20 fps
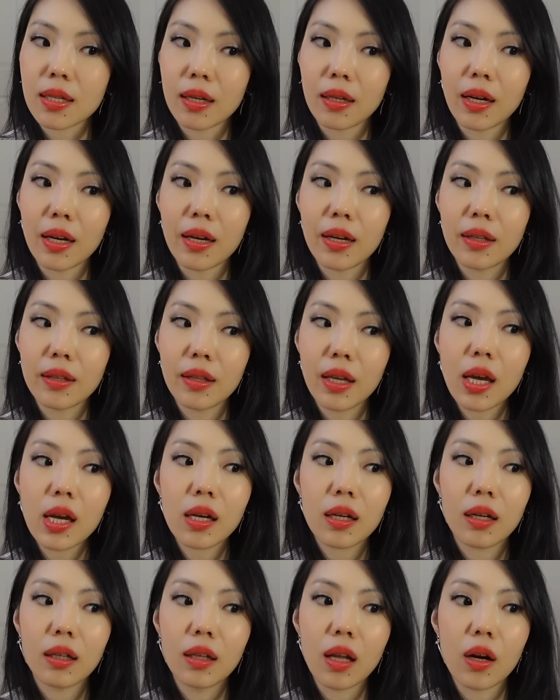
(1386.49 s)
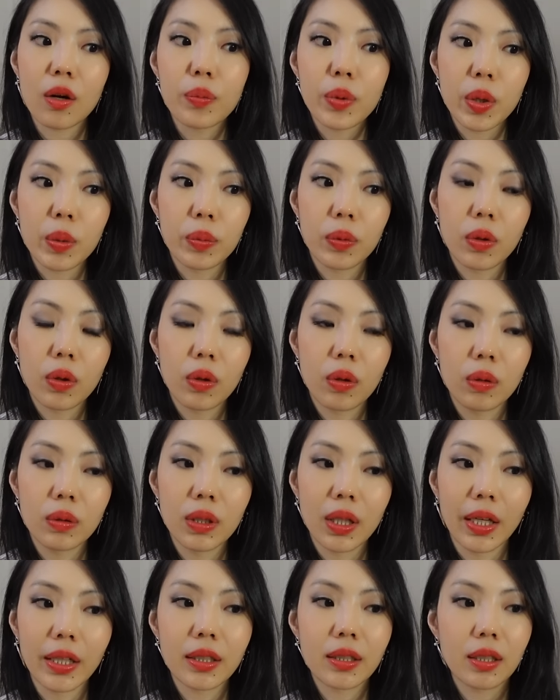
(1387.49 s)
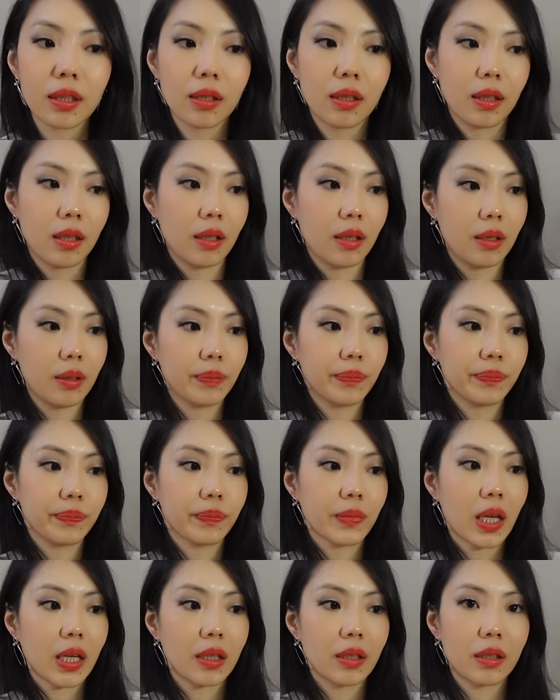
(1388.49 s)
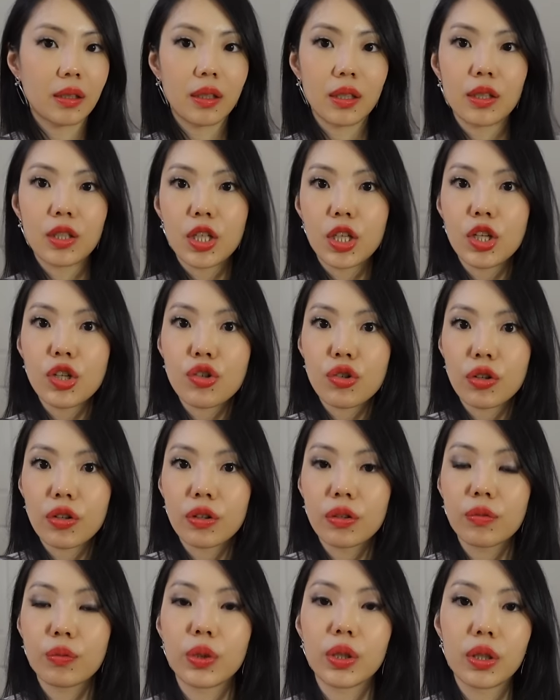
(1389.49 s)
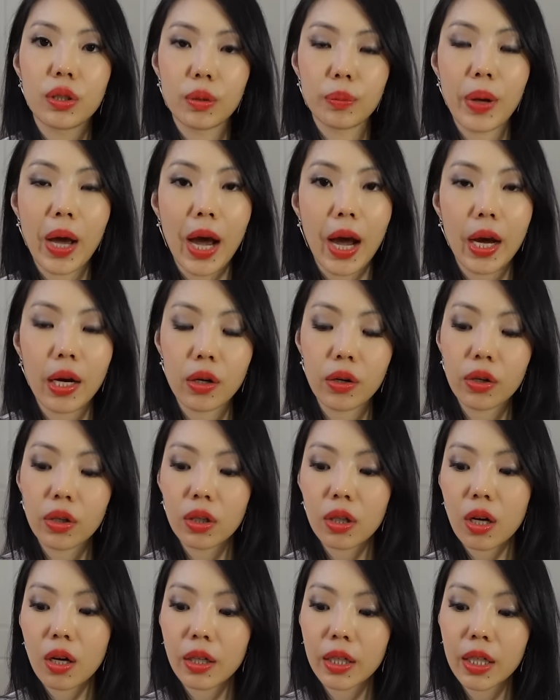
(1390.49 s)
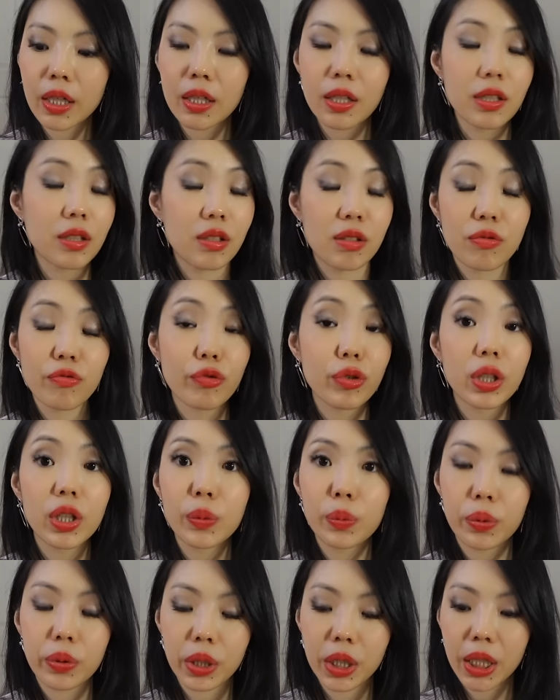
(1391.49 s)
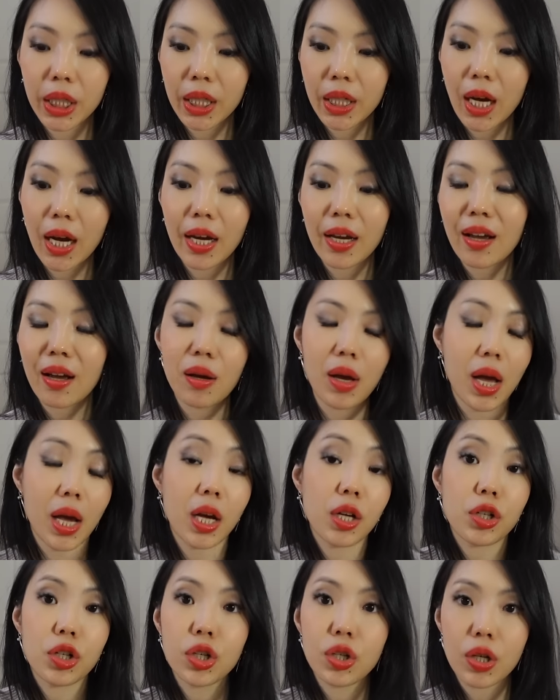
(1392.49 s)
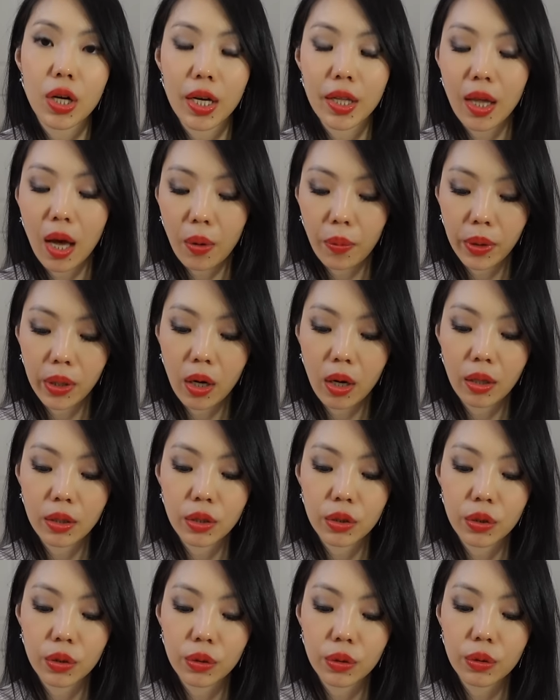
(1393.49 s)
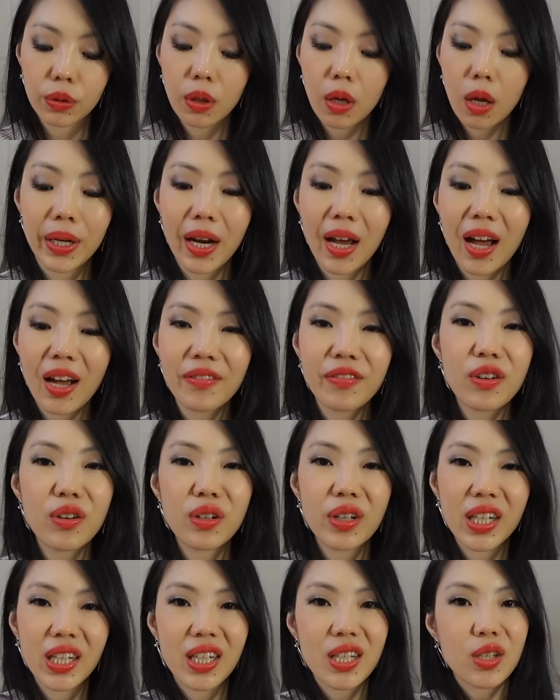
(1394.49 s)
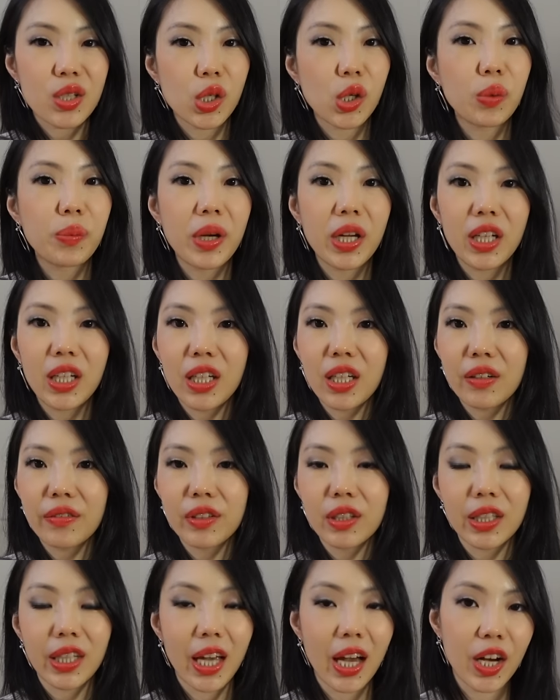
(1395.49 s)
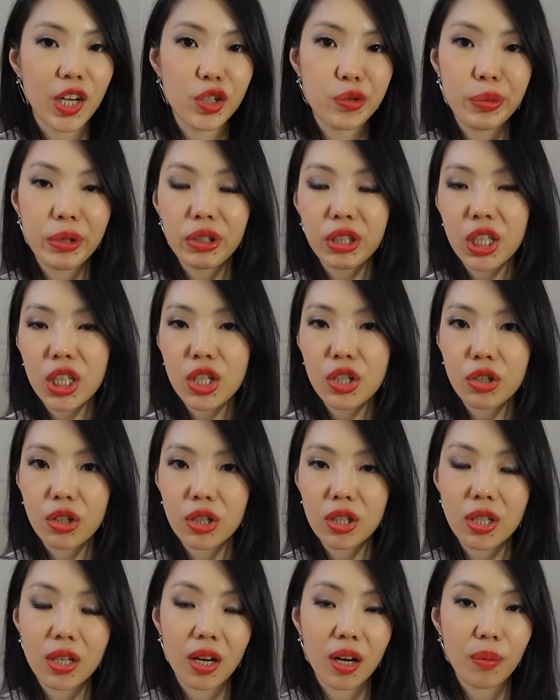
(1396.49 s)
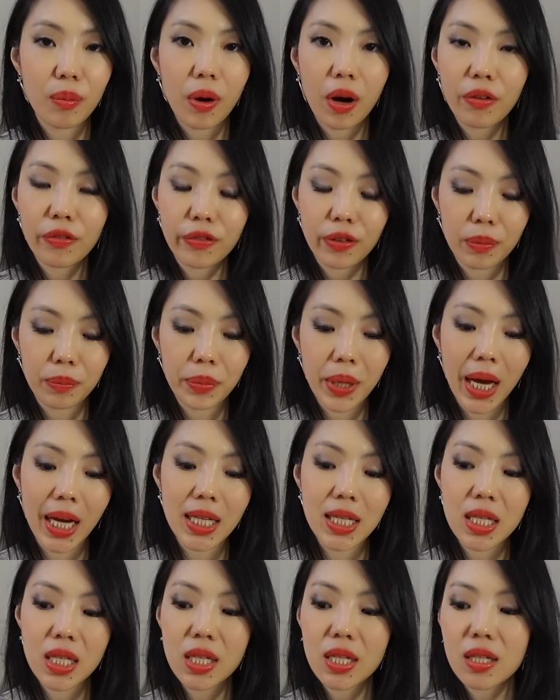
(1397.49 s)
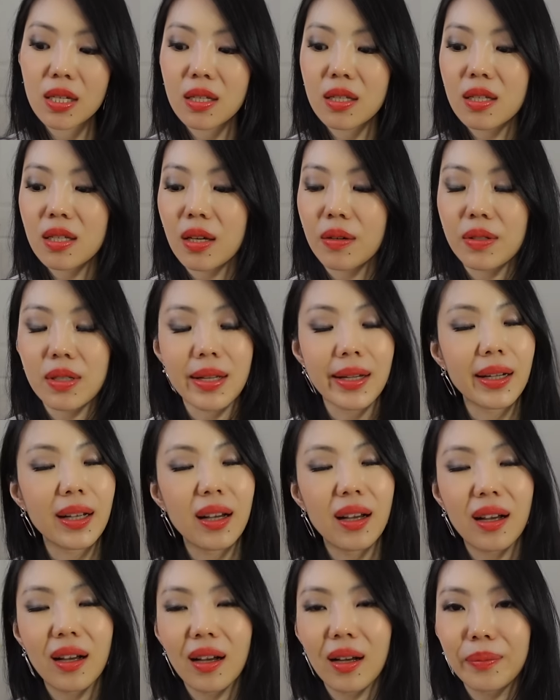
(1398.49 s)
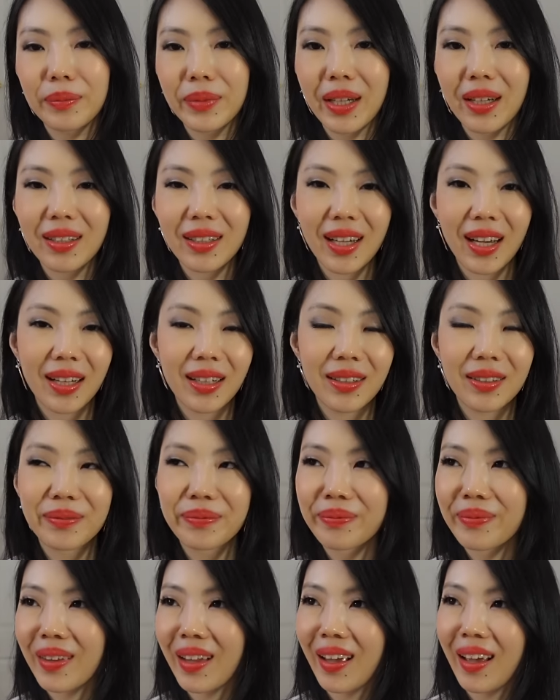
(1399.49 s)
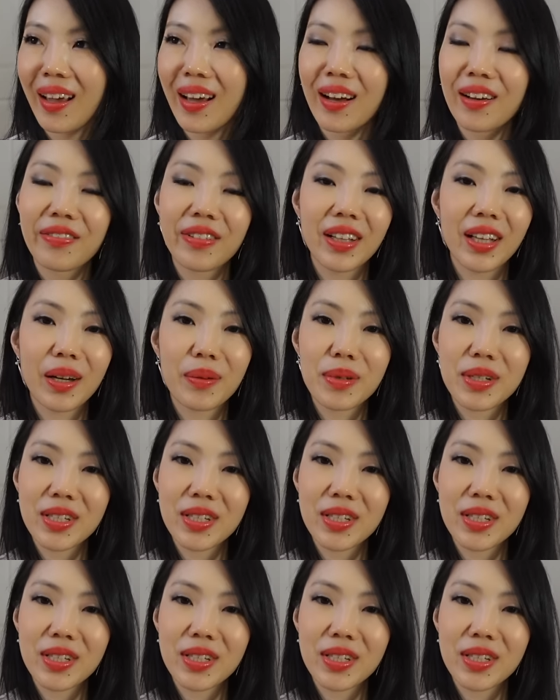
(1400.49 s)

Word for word: and I think a lot of people liked the the t-shirt with the pattern on it. It's really pretty. I, I actually tried that one on too. I have already so many of the cashmere t-shirts that I bought from past seasons. I was like, oh, I'm not kind of I feel like I'm